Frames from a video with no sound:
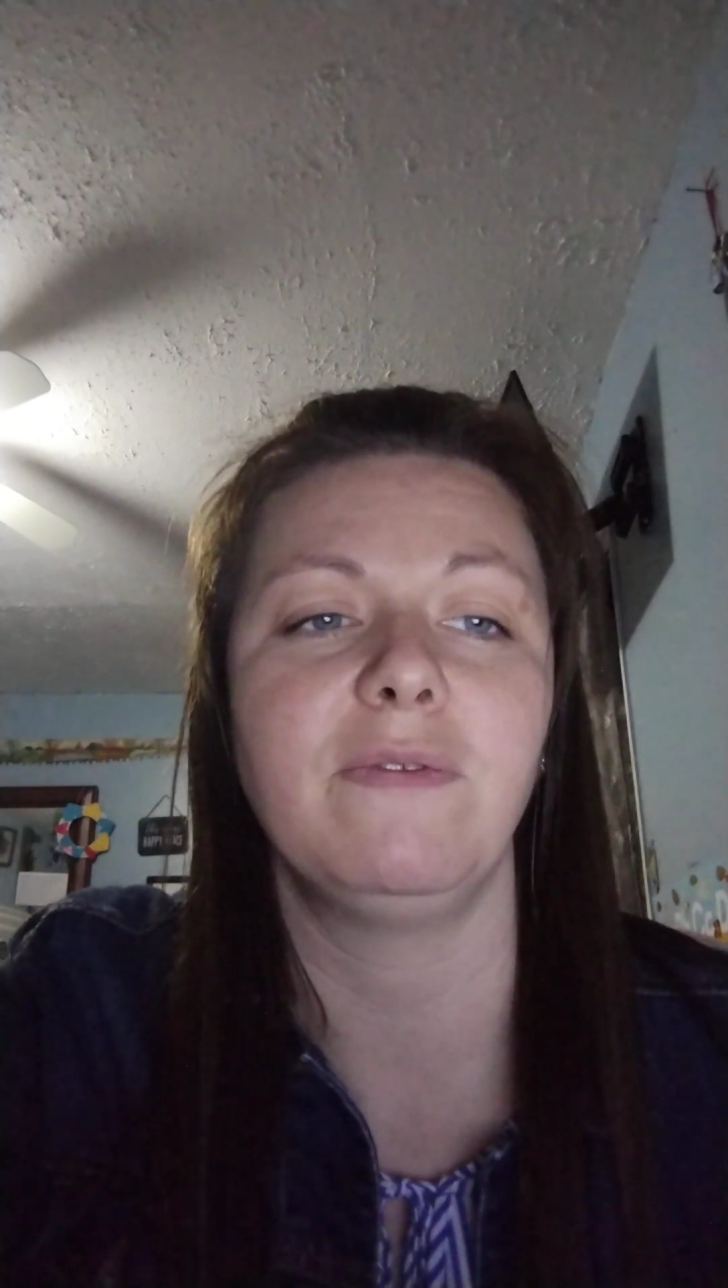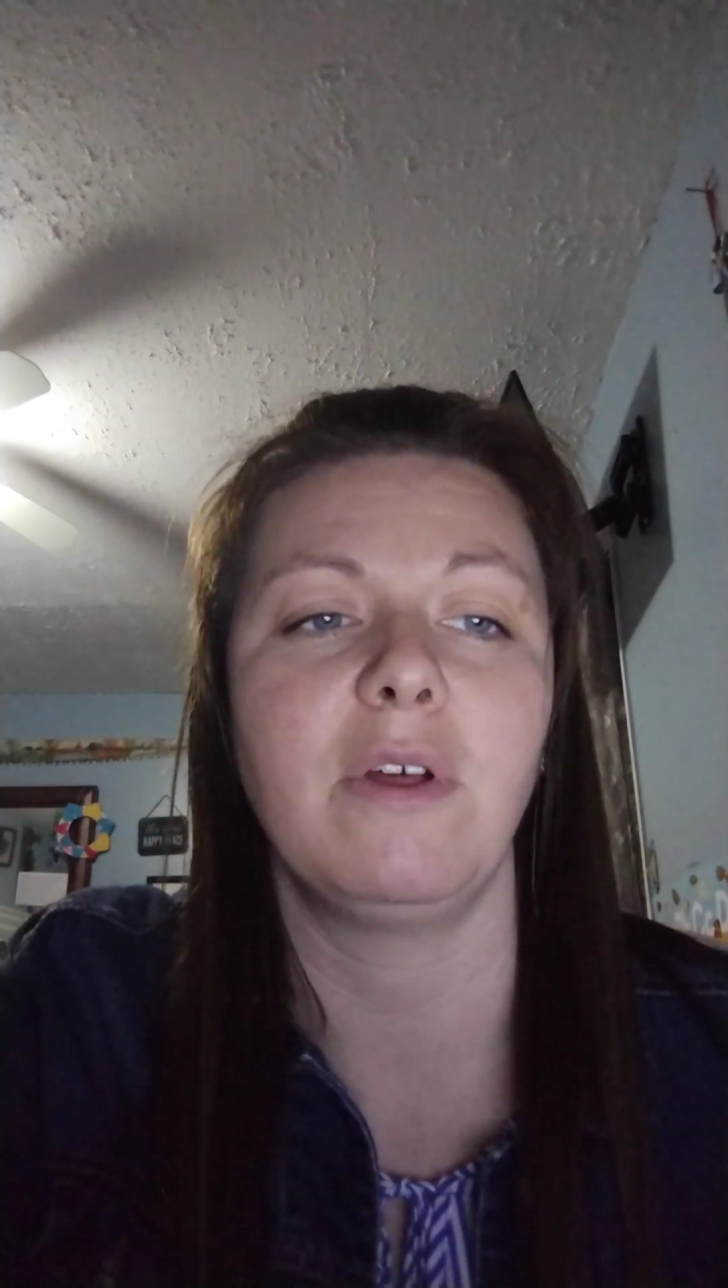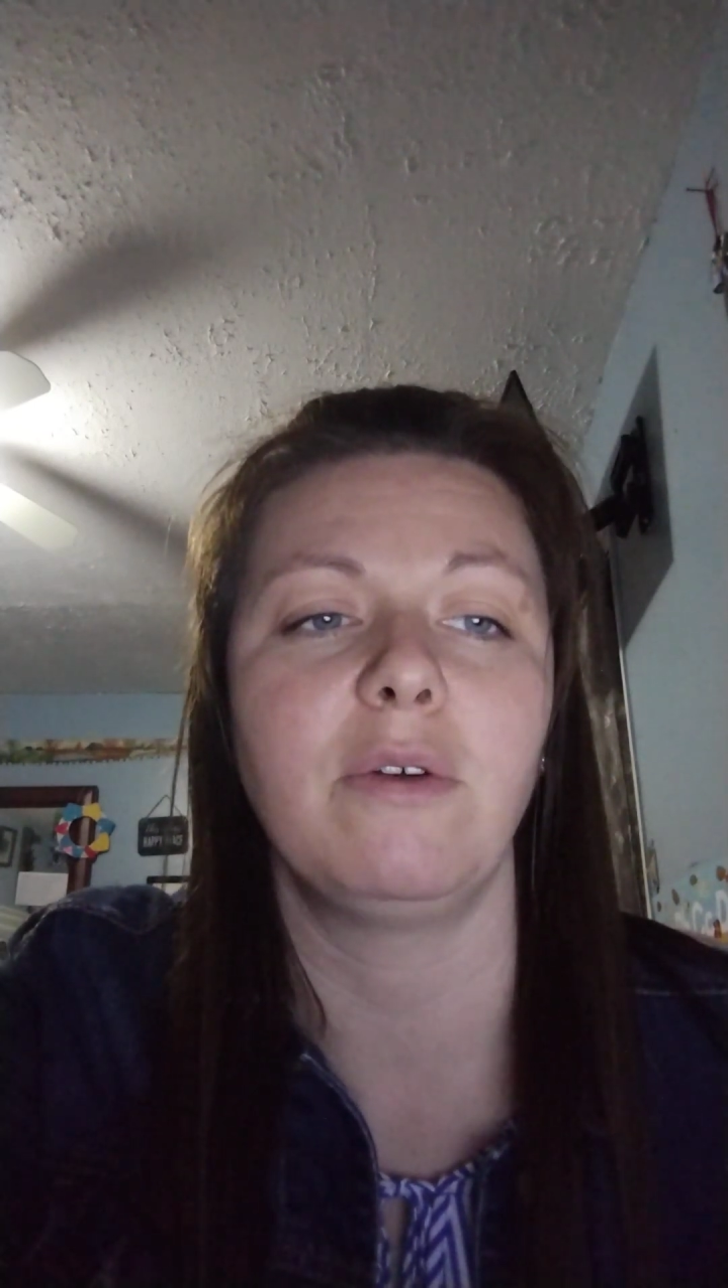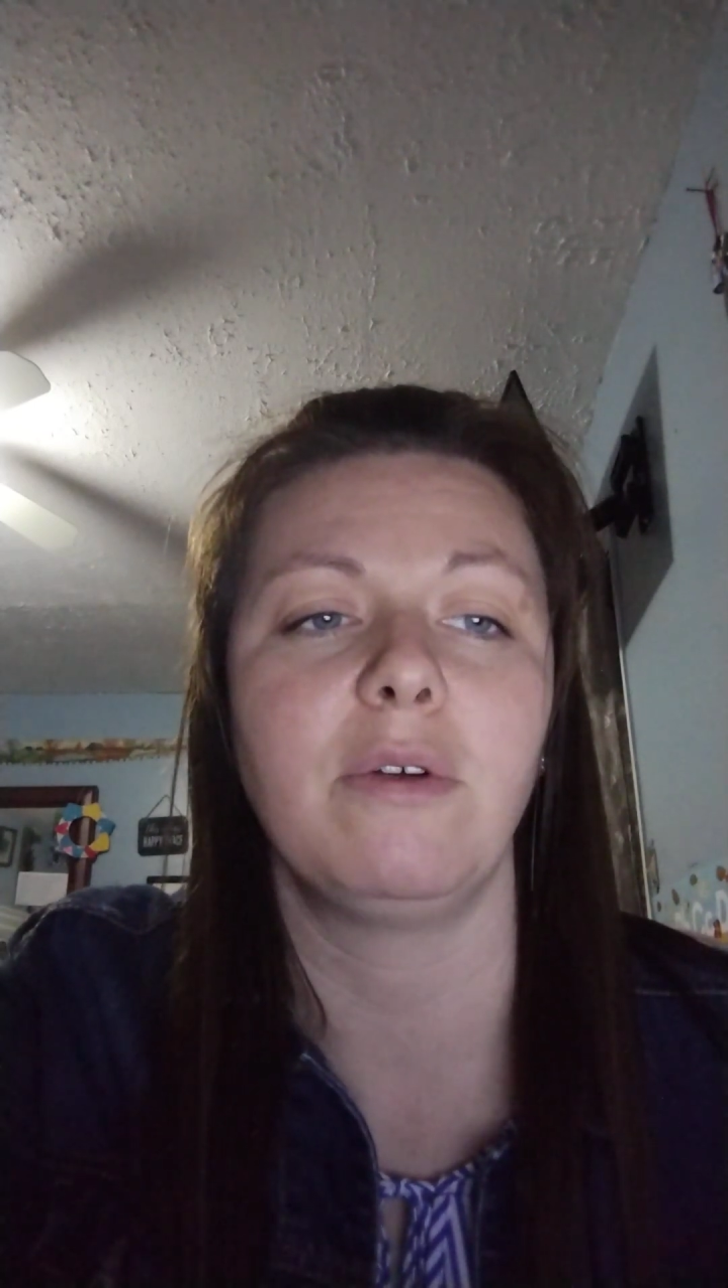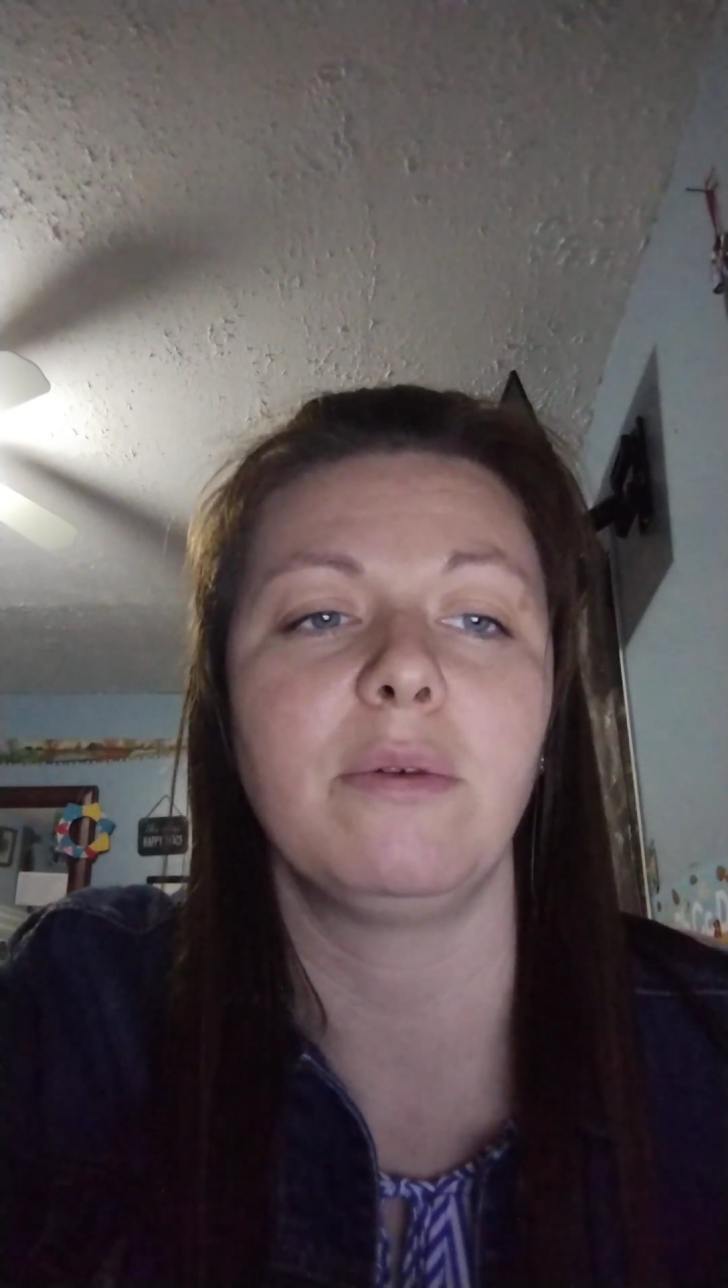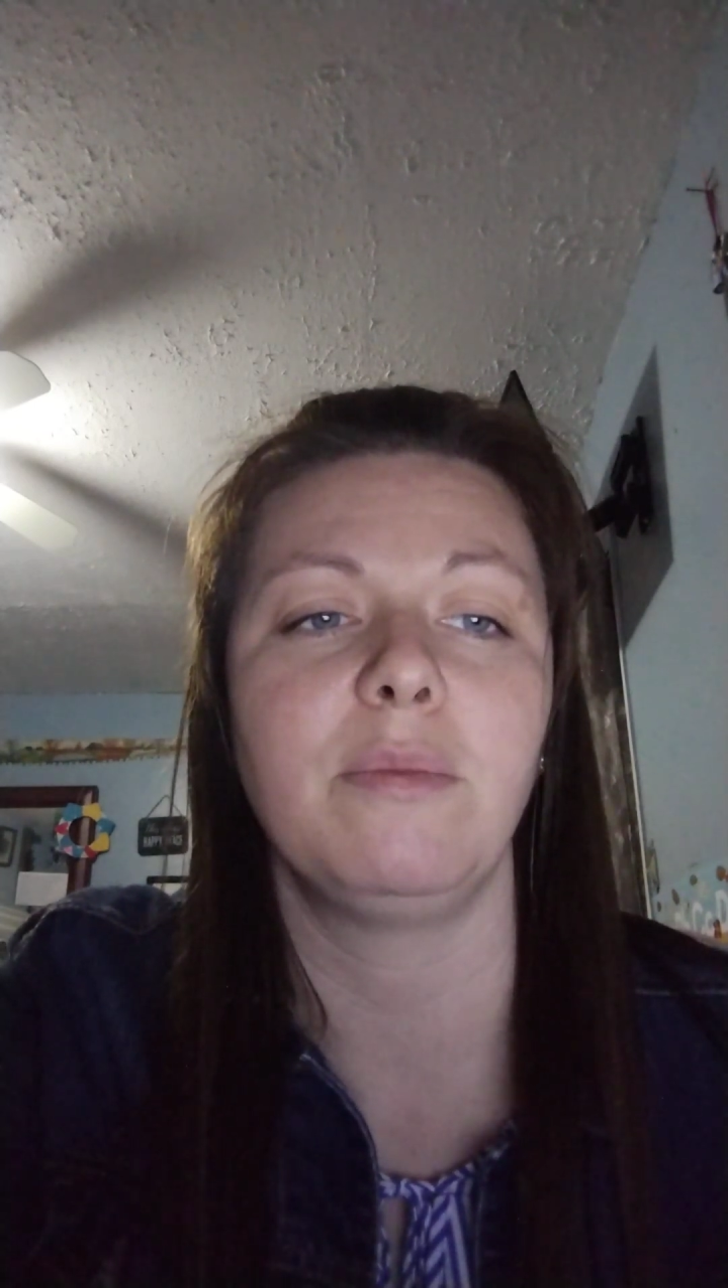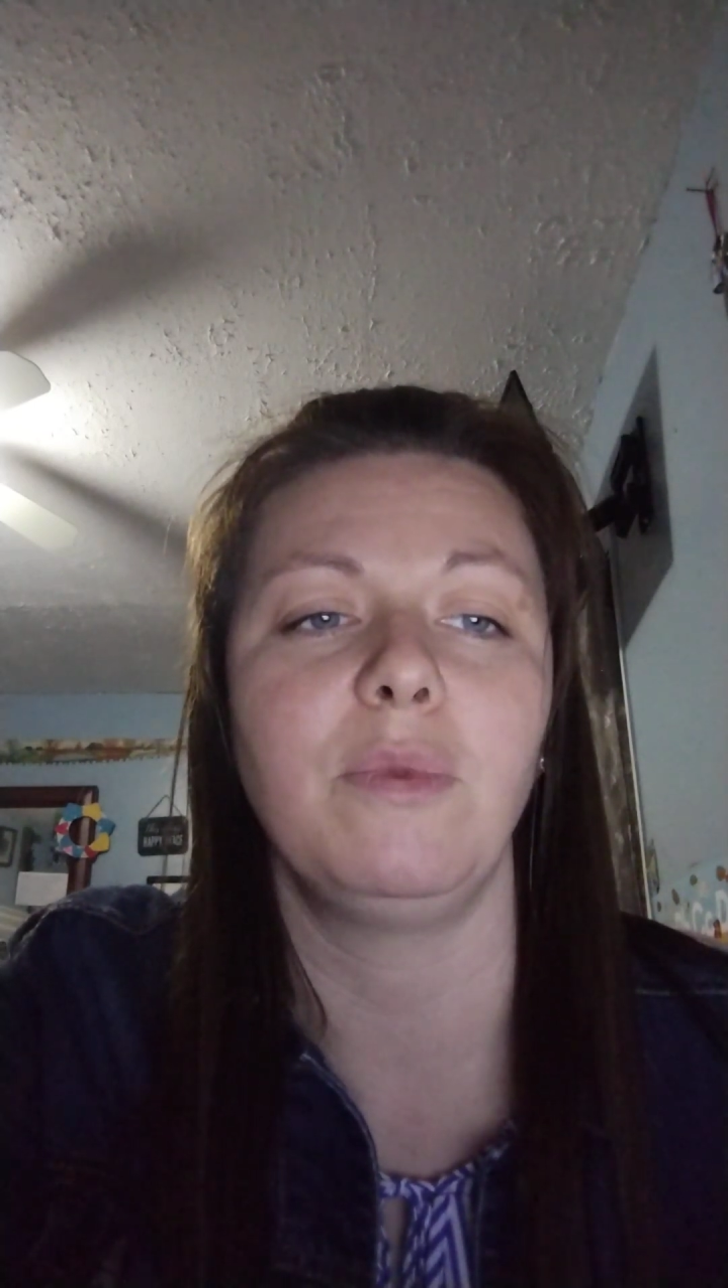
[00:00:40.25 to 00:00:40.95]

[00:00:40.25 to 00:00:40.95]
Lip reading: of longer,